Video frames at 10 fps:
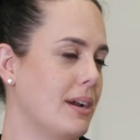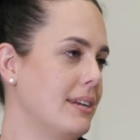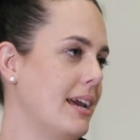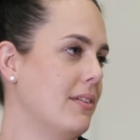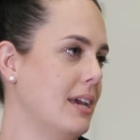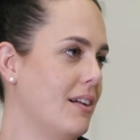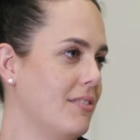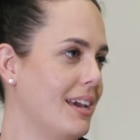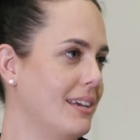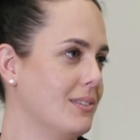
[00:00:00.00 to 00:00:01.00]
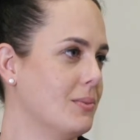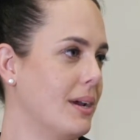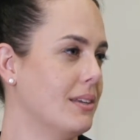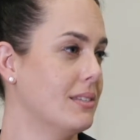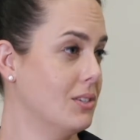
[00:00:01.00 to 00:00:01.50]
right now in the FAA's
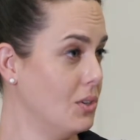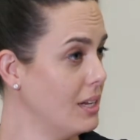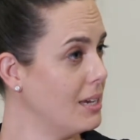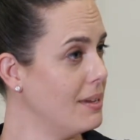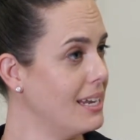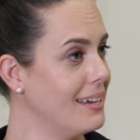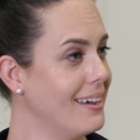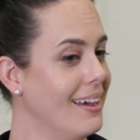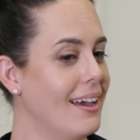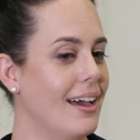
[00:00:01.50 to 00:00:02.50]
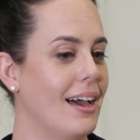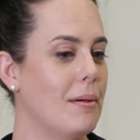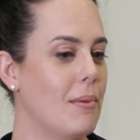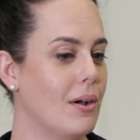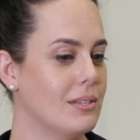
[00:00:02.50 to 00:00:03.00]
Rest and Duty Committee.
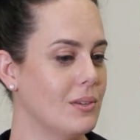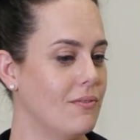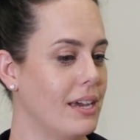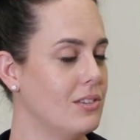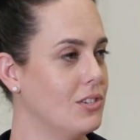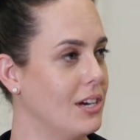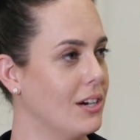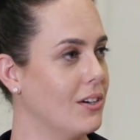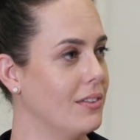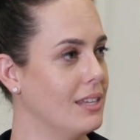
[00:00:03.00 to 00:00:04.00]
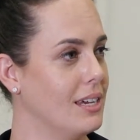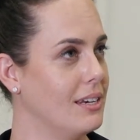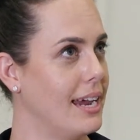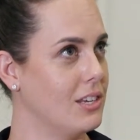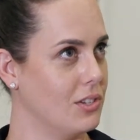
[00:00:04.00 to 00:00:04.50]
I'm also a vice chair on the
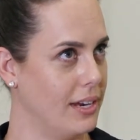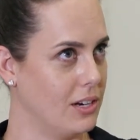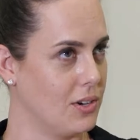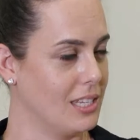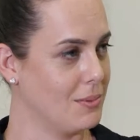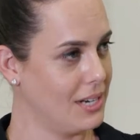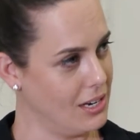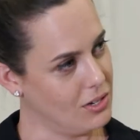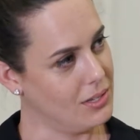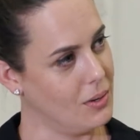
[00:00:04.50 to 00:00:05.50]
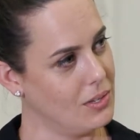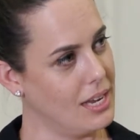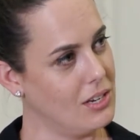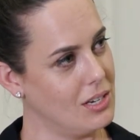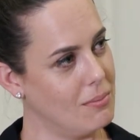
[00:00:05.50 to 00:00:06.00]
National Air Transportation
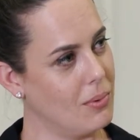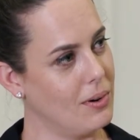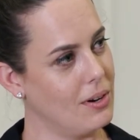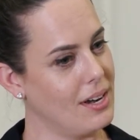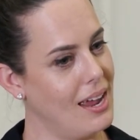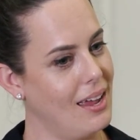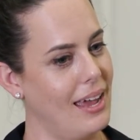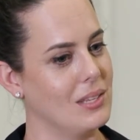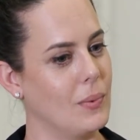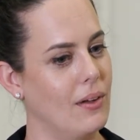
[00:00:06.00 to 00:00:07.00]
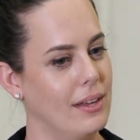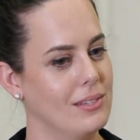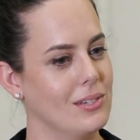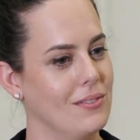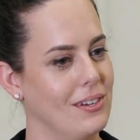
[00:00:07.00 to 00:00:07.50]
Association board, as well as
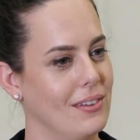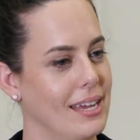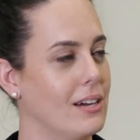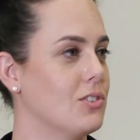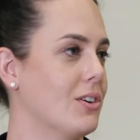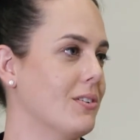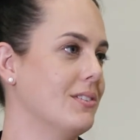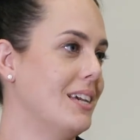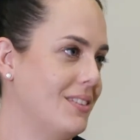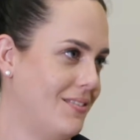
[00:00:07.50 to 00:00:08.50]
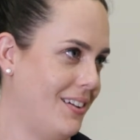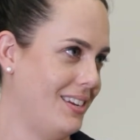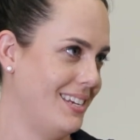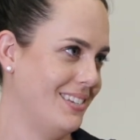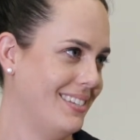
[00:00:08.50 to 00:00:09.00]
serving on the Air Charter Safety
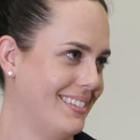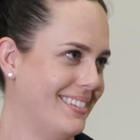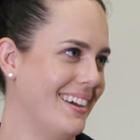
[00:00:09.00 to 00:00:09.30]
Foundation's